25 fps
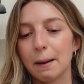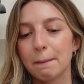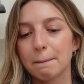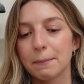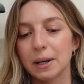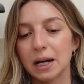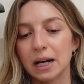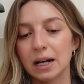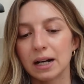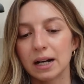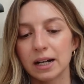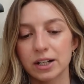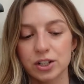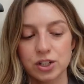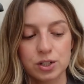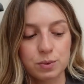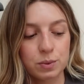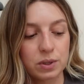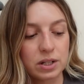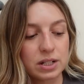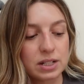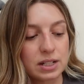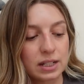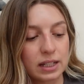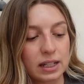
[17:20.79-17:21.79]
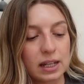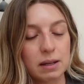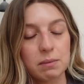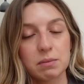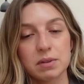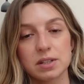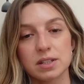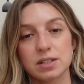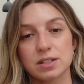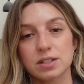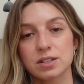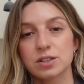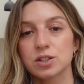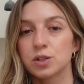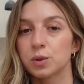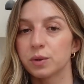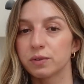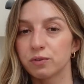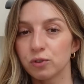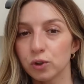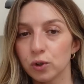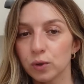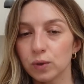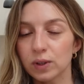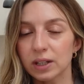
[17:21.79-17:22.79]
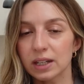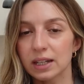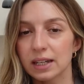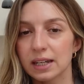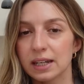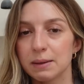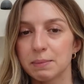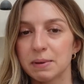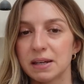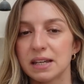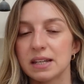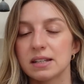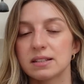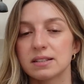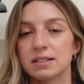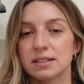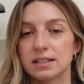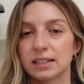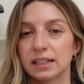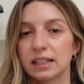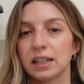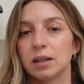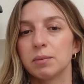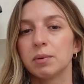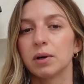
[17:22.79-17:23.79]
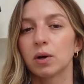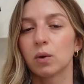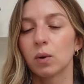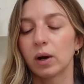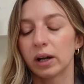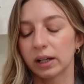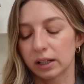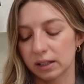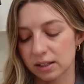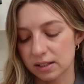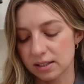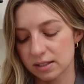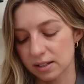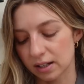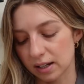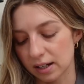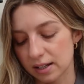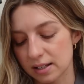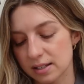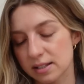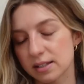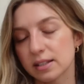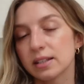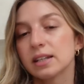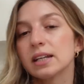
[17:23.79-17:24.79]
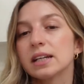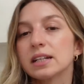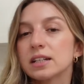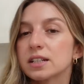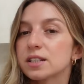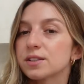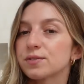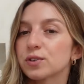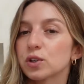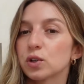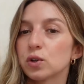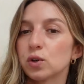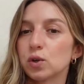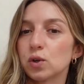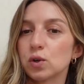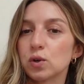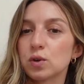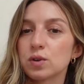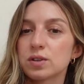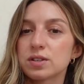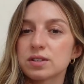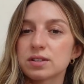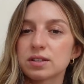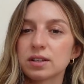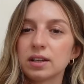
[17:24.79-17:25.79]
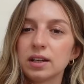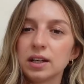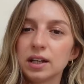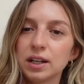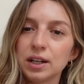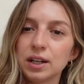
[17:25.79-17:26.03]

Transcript: but I just wanted to keep this to a few key pieces and keep it quite concise. It is, of course,